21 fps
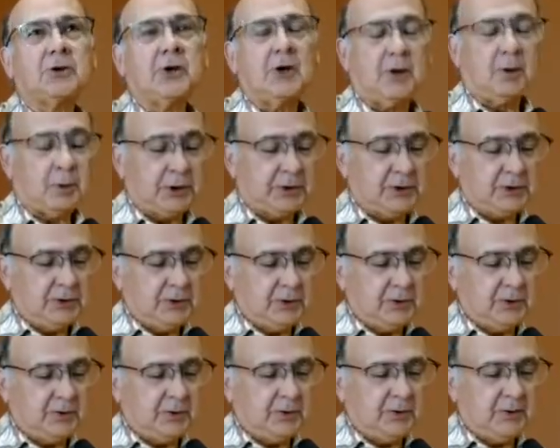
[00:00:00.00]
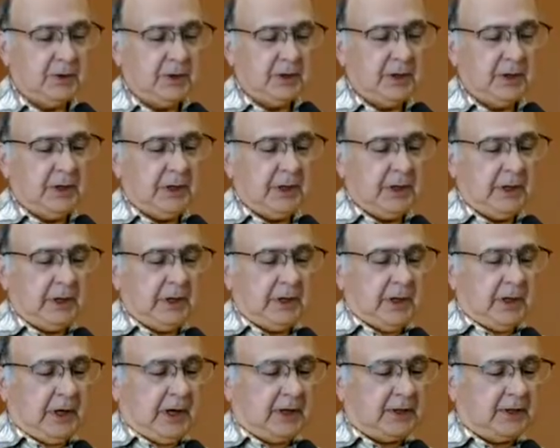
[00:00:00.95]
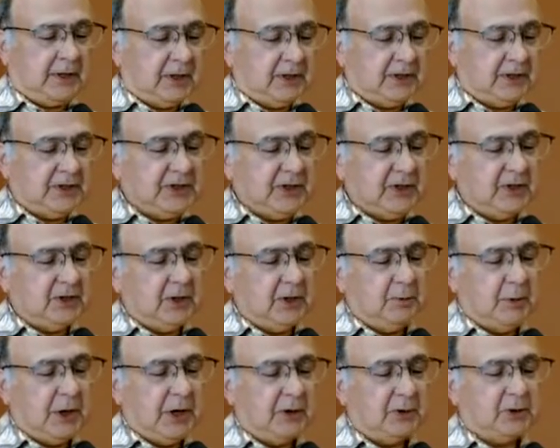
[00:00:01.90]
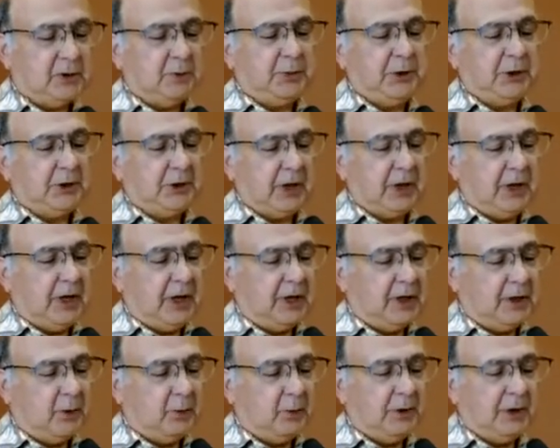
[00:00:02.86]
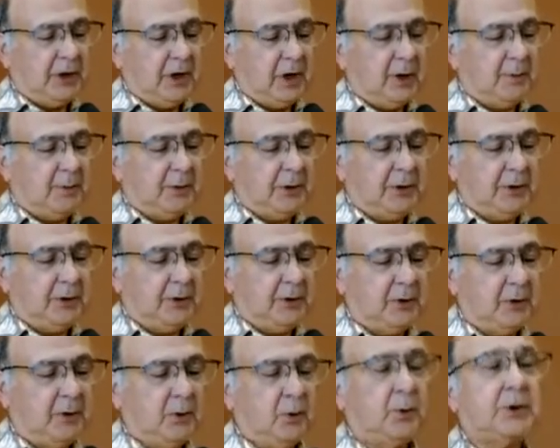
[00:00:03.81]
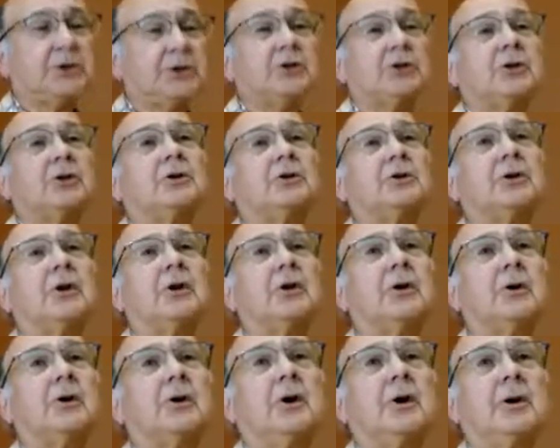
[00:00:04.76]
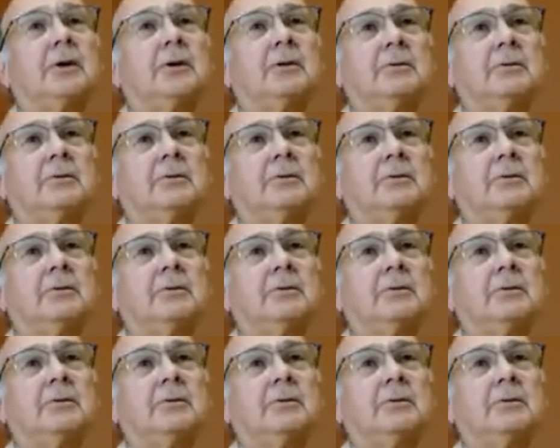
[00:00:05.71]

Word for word: Thomas, and then sent them out to pick anyone up wishing to get them.